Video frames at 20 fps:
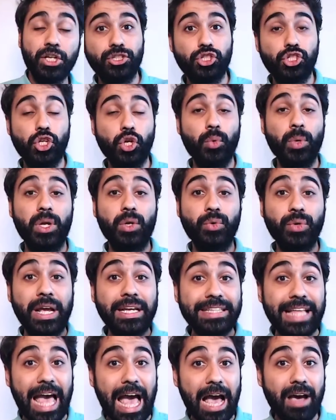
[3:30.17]
So we
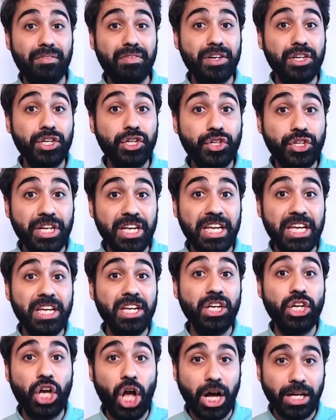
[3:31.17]
create
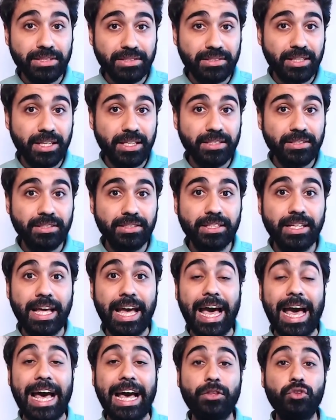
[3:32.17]
evergreen content
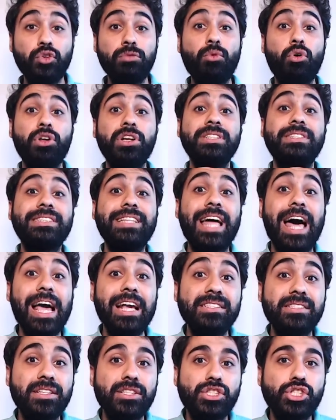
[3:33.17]
and we
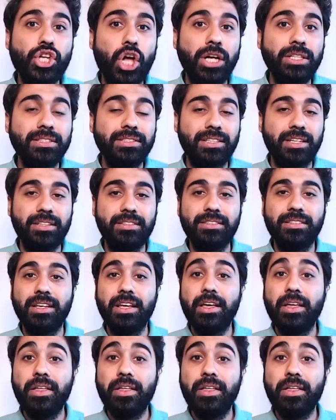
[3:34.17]
monetize this content.